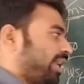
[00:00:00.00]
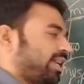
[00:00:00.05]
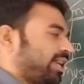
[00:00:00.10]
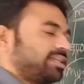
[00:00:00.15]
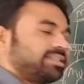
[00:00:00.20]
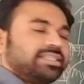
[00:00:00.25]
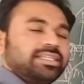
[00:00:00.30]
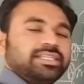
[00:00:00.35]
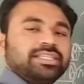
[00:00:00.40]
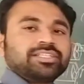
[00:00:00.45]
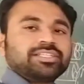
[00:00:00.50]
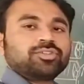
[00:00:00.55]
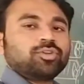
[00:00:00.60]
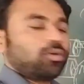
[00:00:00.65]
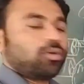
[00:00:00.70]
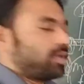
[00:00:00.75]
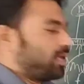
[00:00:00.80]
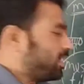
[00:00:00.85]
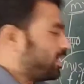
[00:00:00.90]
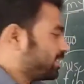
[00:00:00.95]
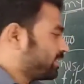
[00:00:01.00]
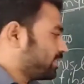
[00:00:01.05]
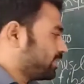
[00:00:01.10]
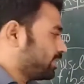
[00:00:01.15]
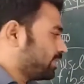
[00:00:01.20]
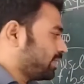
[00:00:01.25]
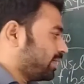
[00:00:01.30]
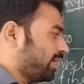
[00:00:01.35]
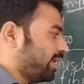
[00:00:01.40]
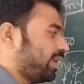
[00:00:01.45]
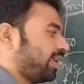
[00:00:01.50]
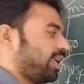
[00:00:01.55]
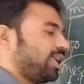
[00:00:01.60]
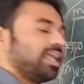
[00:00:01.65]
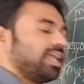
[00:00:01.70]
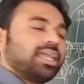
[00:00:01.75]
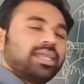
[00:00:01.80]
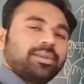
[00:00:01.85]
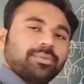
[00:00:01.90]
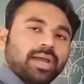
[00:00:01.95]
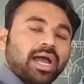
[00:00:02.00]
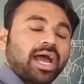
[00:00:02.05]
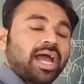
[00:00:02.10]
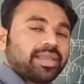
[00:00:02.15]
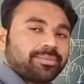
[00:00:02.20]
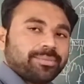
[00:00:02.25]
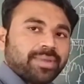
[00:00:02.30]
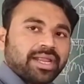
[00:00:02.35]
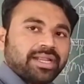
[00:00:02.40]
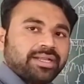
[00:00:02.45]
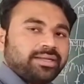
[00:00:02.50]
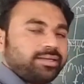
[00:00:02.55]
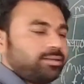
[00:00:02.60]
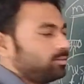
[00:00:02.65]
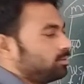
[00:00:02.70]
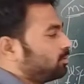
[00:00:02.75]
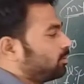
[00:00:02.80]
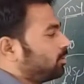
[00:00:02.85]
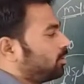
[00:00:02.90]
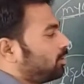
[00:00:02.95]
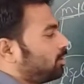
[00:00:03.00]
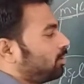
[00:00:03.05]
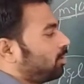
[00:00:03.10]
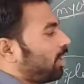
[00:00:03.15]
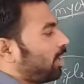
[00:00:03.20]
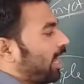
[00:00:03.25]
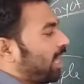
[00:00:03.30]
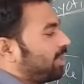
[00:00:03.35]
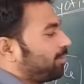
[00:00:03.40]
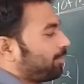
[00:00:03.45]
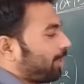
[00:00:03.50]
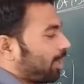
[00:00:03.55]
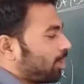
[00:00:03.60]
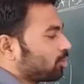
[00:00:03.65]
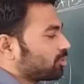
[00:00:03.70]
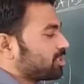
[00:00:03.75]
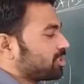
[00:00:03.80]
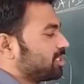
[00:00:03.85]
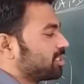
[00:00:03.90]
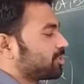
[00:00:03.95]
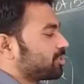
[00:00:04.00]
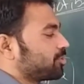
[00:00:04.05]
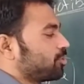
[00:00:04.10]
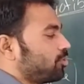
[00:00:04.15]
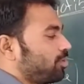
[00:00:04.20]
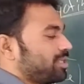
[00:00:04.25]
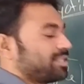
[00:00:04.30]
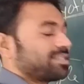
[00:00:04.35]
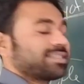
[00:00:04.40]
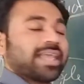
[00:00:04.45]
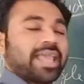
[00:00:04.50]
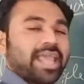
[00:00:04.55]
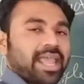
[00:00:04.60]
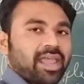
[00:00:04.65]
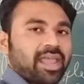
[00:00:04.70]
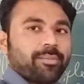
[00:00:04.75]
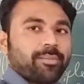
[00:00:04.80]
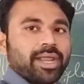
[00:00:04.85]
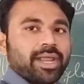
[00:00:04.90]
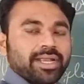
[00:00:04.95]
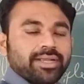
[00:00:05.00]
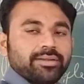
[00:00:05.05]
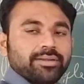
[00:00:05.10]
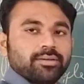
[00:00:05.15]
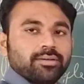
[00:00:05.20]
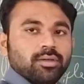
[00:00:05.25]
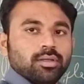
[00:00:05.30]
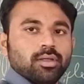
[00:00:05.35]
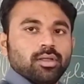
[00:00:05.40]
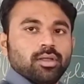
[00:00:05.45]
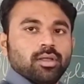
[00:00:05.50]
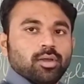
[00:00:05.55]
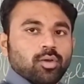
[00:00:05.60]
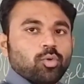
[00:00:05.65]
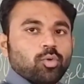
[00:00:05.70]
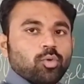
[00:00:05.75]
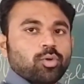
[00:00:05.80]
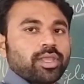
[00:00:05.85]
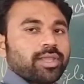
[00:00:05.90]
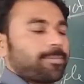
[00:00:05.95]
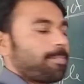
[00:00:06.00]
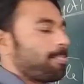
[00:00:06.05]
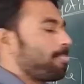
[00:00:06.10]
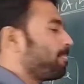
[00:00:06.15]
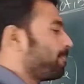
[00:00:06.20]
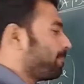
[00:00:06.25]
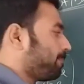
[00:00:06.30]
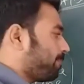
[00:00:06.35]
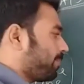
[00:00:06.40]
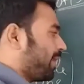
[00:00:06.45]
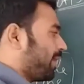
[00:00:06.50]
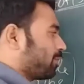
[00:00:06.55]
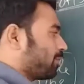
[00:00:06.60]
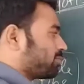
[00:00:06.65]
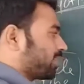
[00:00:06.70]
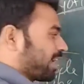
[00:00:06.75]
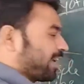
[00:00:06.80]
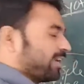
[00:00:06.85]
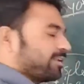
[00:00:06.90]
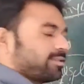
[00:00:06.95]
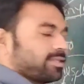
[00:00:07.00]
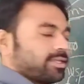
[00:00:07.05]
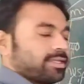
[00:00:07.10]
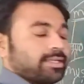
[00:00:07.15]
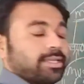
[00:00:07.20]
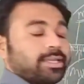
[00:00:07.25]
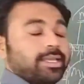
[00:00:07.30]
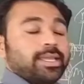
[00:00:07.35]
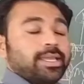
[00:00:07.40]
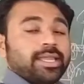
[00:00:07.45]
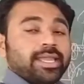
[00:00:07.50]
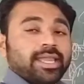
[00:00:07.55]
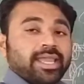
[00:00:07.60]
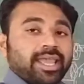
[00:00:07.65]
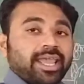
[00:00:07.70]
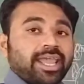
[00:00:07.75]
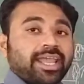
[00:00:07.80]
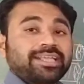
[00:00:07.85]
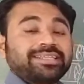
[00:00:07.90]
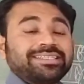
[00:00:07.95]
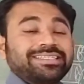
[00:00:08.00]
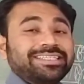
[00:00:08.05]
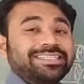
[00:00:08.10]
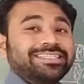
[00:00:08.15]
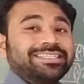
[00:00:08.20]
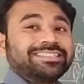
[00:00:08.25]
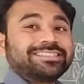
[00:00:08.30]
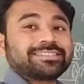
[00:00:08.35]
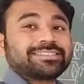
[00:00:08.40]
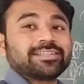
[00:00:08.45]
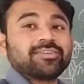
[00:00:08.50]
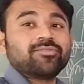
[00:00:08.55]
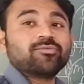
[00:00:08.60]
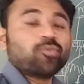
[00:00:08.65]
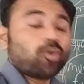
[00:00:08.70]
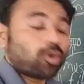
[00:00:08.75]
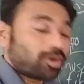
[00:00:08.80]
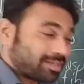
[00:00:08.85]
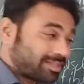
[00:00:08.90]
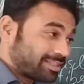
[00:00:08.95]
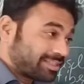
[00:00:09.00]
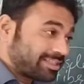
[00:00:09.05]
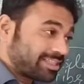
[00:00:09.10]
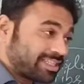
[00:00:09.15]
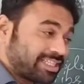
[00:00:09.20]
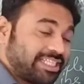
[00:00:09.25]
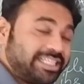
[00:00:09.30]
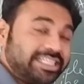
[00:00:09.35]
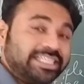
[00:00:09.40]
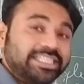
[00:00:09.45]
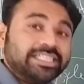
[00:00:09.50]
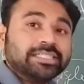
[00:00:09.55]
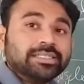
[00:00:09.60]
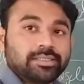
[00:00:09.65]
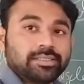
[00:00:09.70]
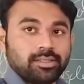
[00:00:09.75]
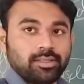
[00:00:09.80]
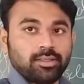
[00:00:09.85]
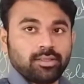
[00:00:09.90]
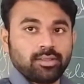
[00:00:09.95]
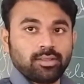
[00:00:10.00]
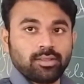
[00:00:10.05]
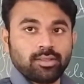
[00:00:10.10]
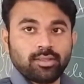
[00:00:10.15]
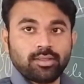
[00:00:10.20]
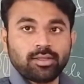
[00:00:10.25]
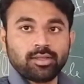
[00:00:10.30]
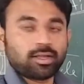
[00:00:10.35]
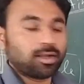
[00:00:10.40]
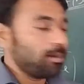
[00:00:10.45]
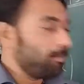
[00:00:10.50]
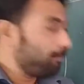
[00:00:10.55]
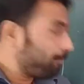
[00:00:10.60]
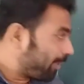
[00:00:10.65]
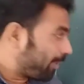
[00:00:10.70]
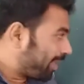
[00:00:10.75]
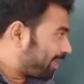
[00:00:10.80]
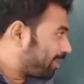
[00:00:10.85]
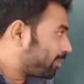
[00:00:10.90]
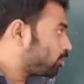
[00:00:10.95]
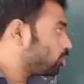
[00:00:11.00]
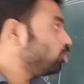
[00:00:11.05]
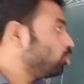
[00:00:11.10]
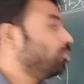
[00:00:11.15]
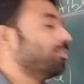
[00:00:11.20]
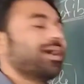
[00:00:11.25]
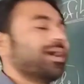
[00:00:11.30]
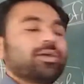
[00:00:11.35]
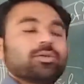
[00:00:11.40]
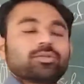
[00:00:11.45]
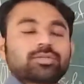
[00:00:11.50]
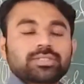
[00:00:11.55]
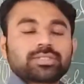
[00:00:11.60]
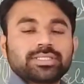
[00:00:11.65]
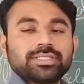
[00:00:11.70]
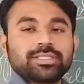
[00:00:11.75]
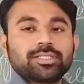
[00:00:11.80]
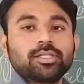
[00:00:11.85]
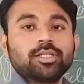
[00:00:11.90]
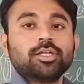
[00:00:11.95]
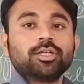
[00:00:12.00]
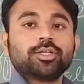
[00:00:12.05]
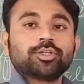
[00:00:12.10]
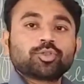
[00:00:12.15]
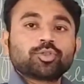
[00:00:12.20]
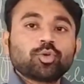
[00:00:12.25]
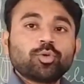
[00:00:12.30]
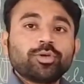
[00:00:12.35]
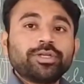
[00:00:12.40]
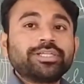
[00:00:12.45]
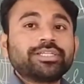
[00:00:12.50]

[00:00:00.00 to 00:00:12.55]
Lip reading: Actin is known as I band and myosin is known as A band. Okay, now second, actin is somewhat thin compared to myosin, so